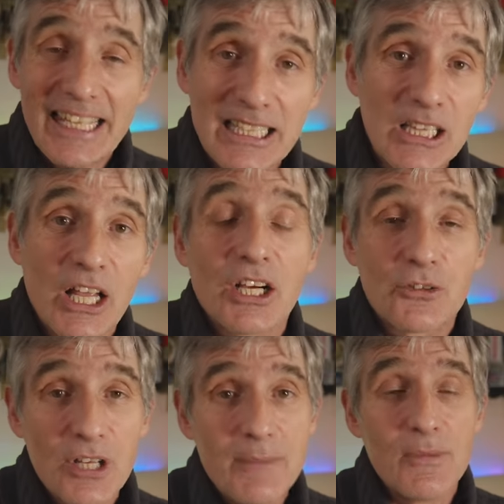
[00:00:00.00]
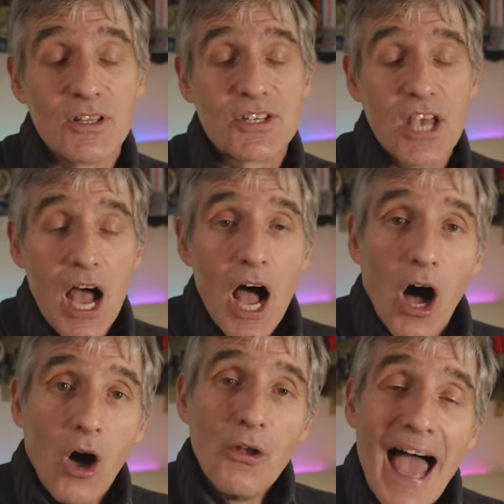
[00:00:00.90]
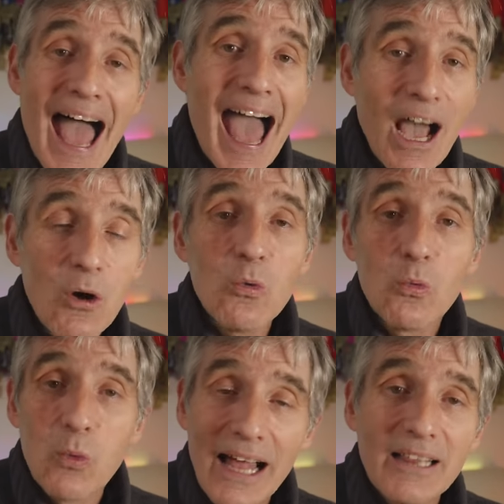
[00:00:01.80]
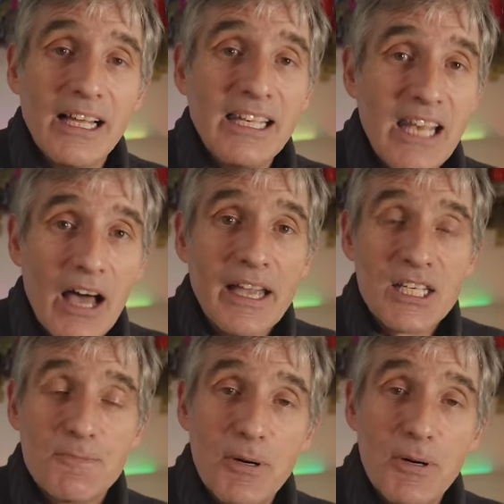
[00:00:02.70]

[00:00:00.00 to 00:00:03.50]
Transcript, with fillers: little agreement on how well aligned